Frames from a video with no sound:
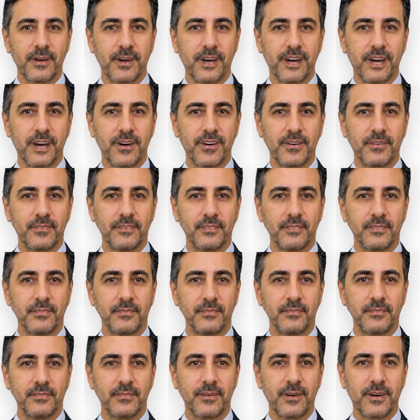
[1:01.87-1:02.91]
during the visit,
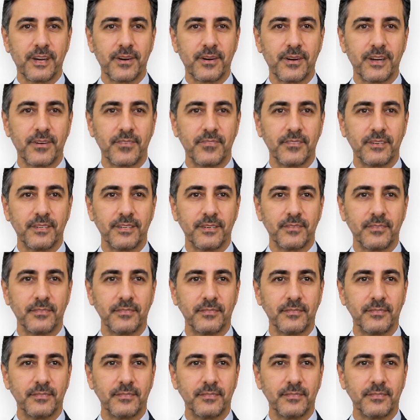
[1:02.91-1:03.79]
not after it.